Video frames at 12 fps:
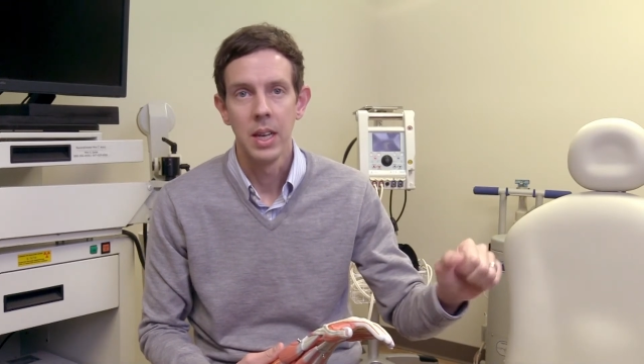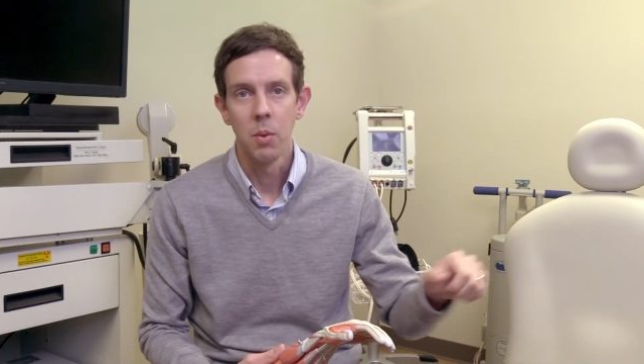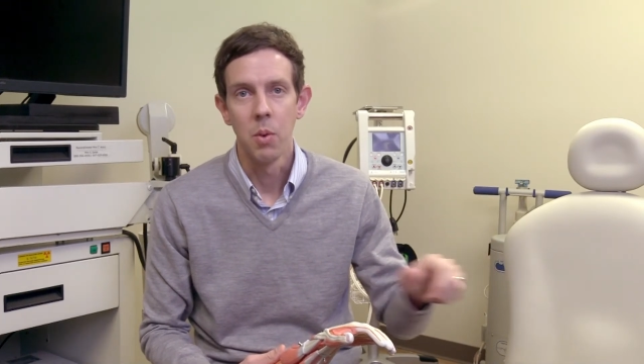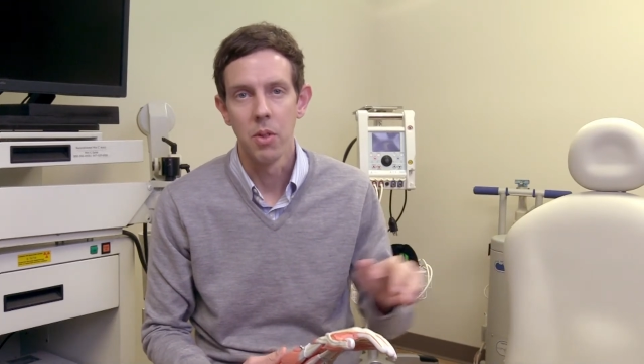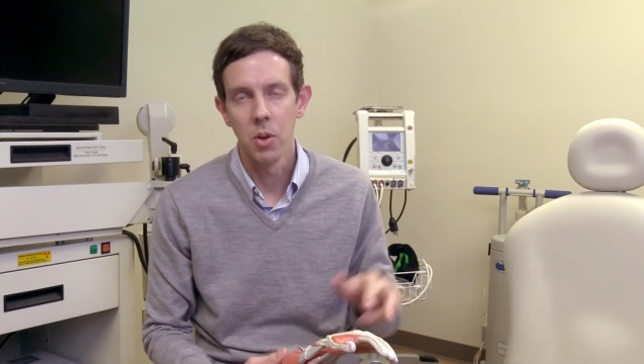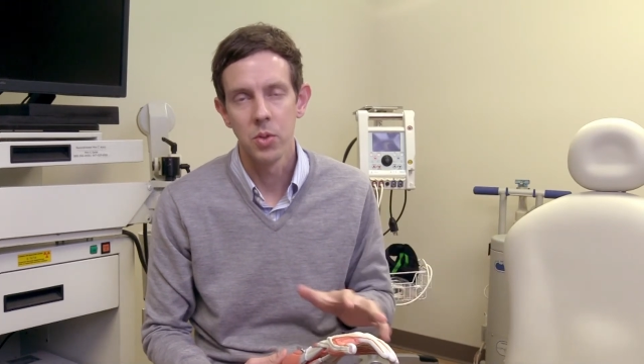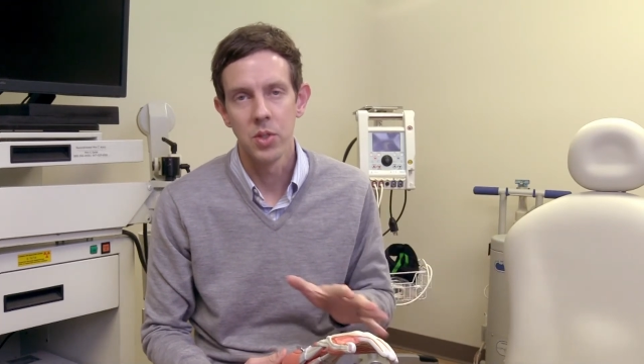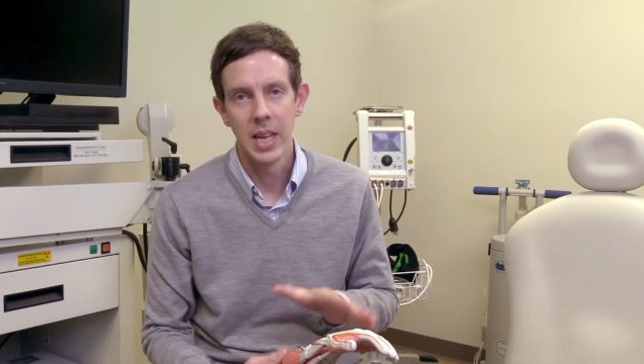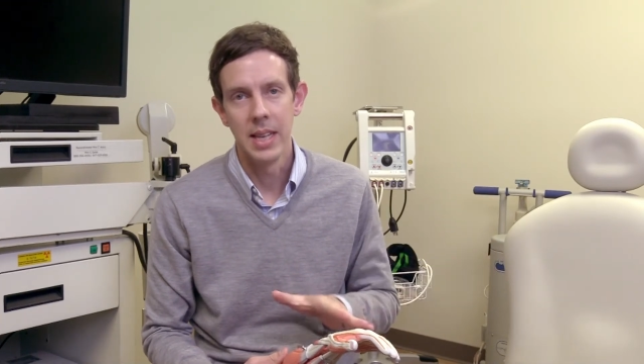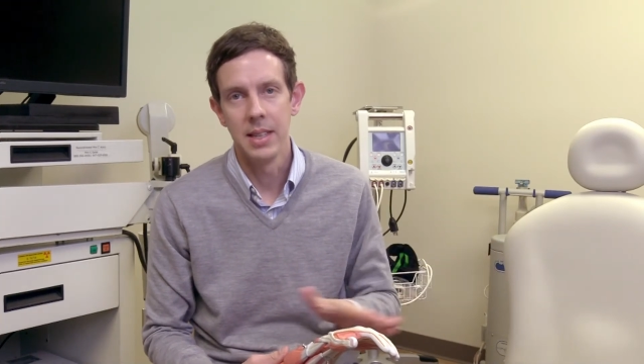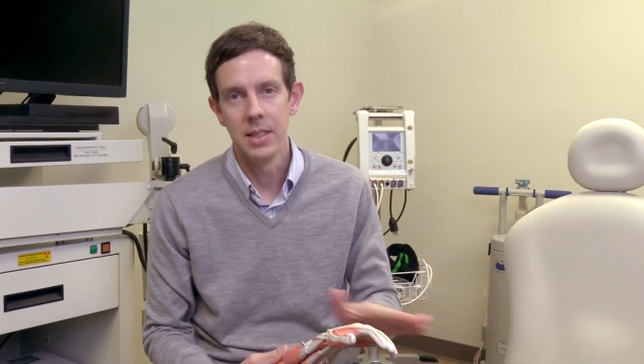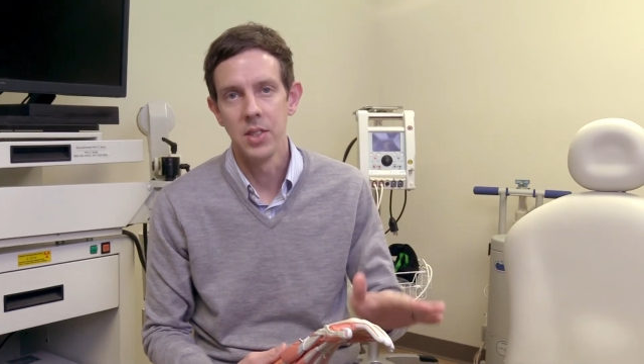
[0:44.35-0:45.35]
Where those
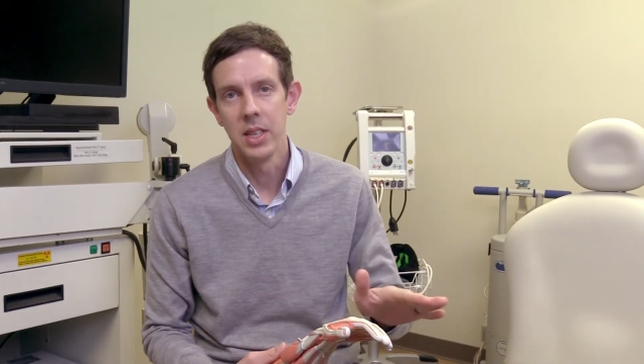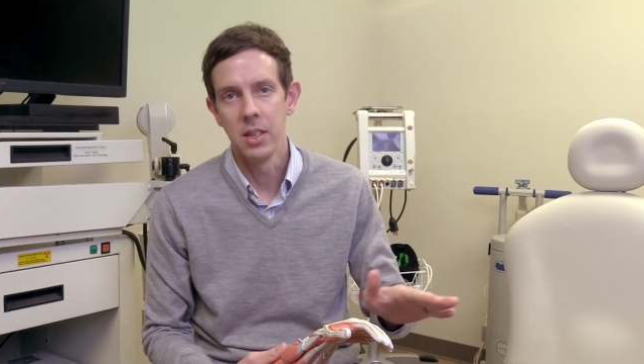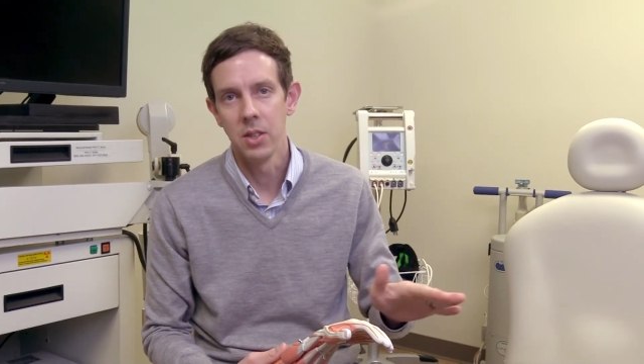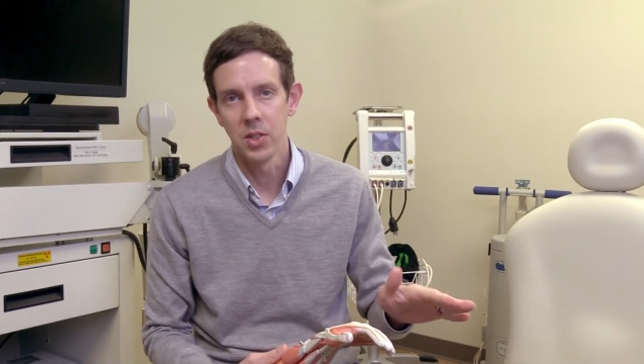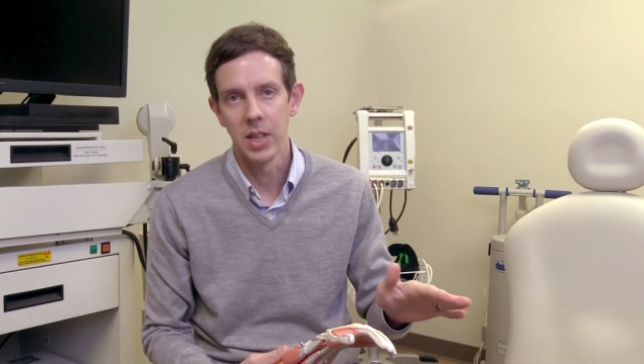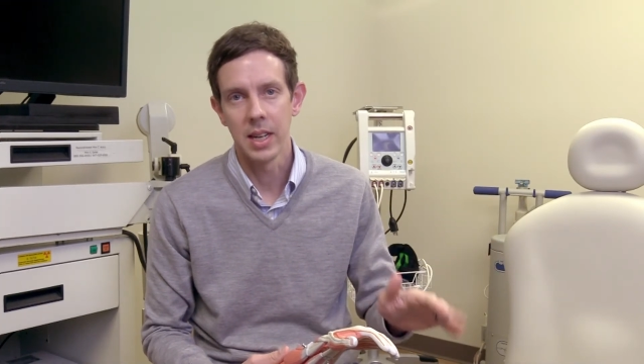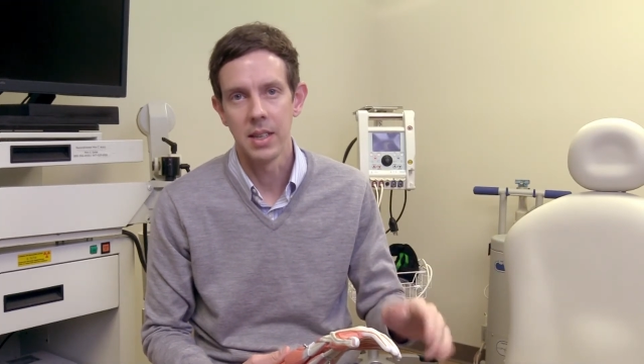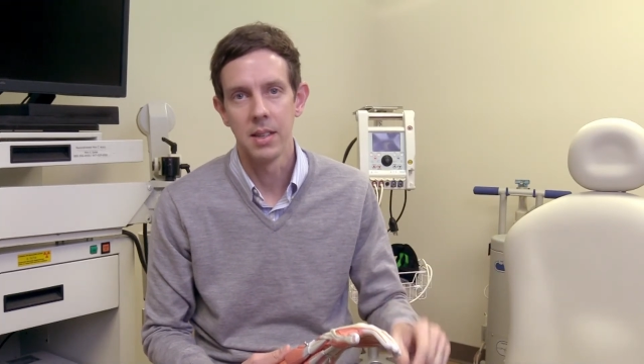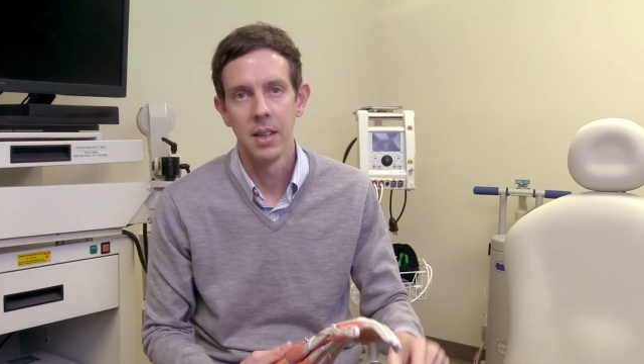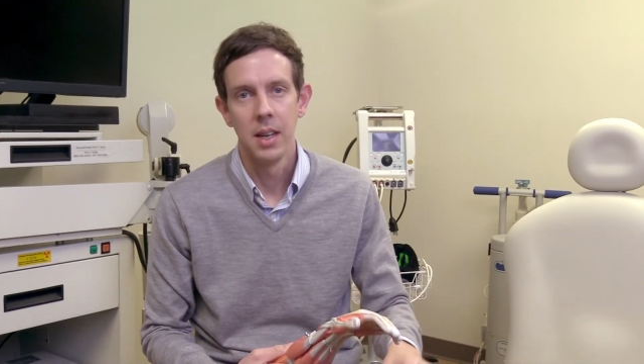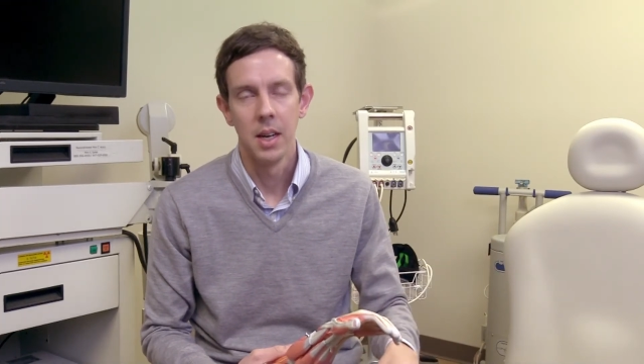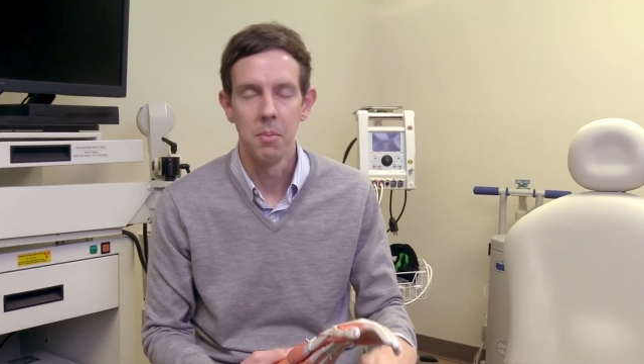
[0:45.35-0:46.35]
tendons intersect
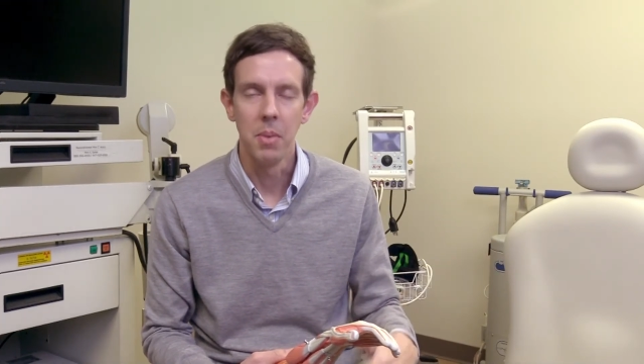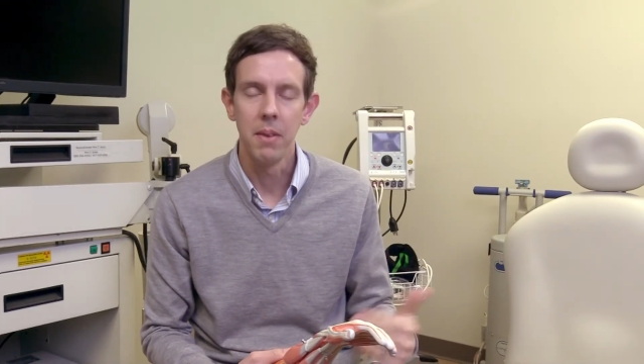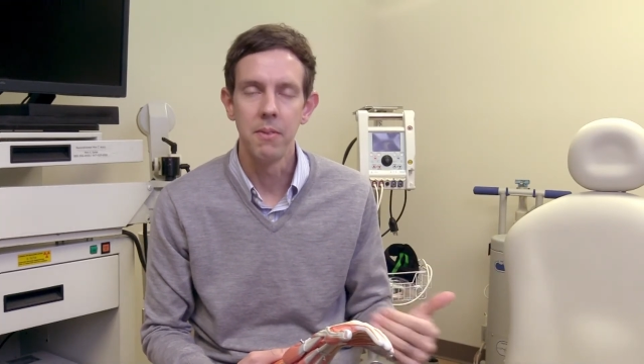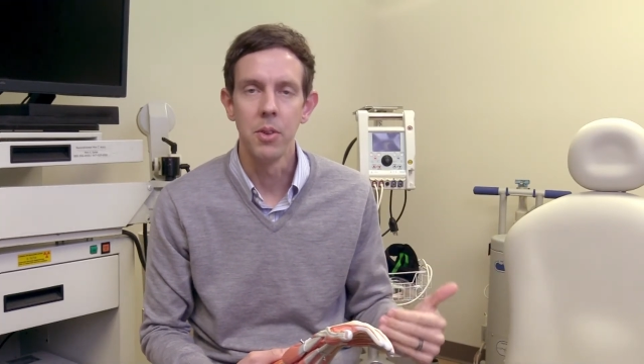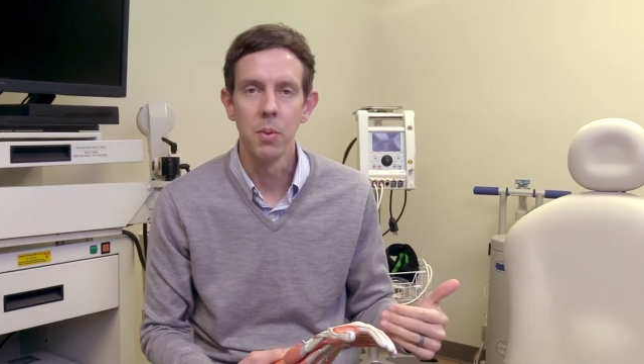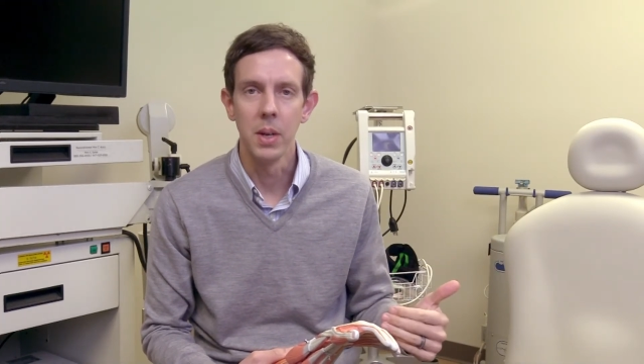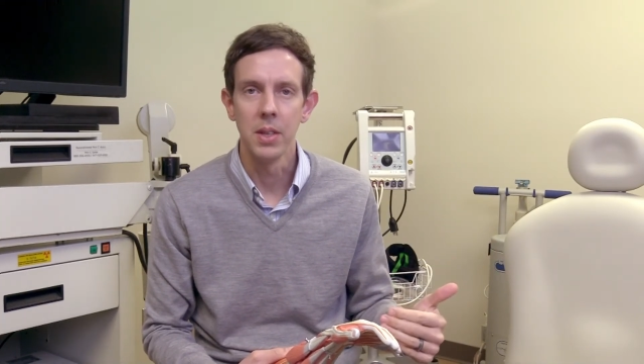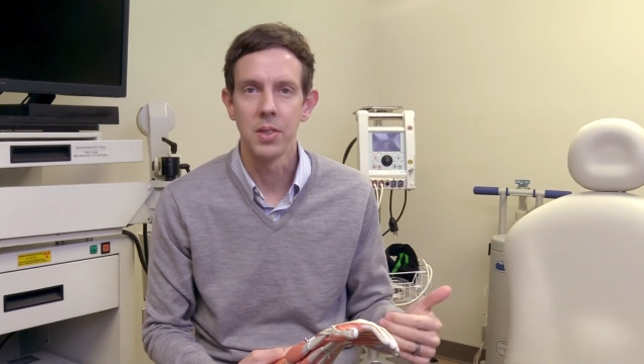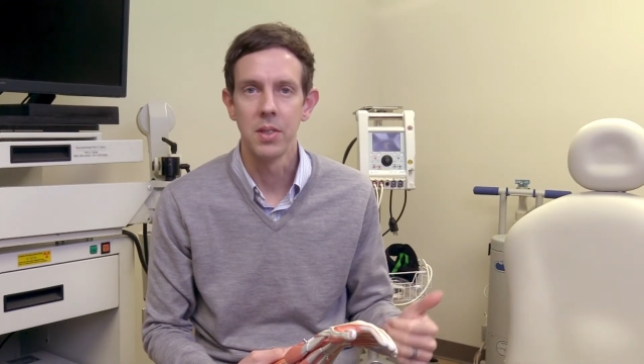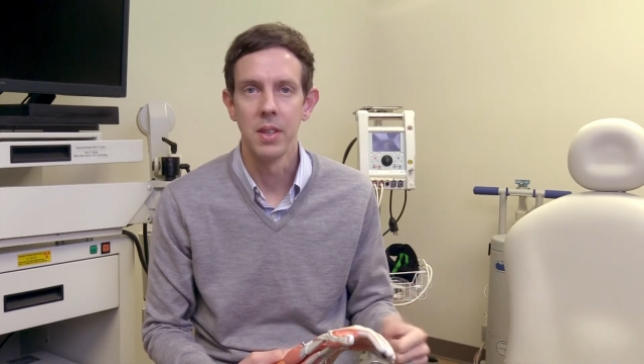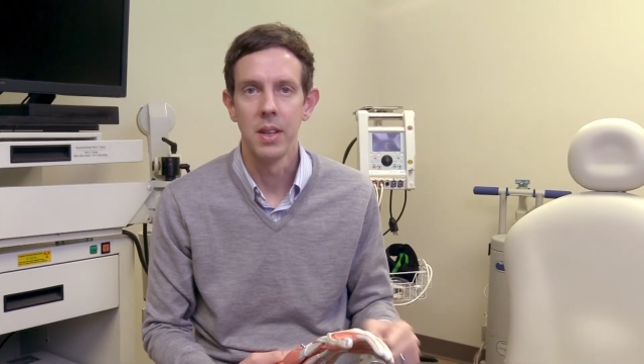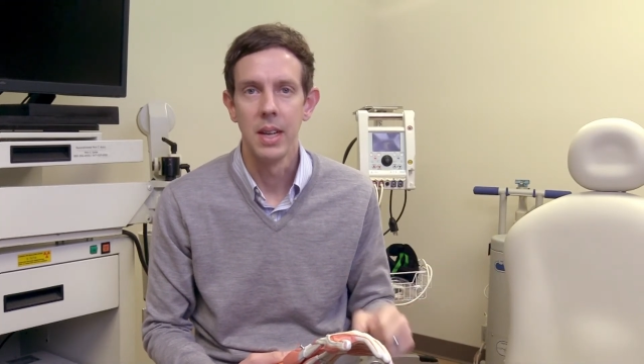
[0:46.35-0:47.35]
above the
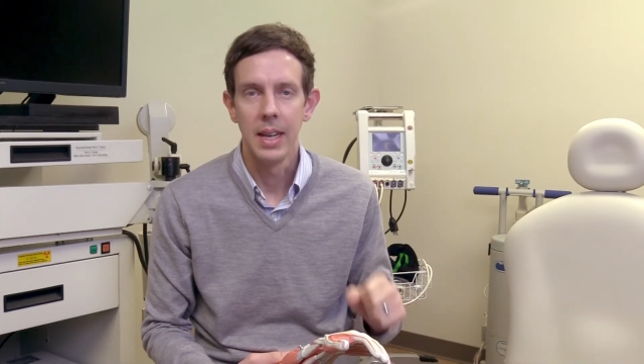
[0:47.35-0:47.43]
wrist,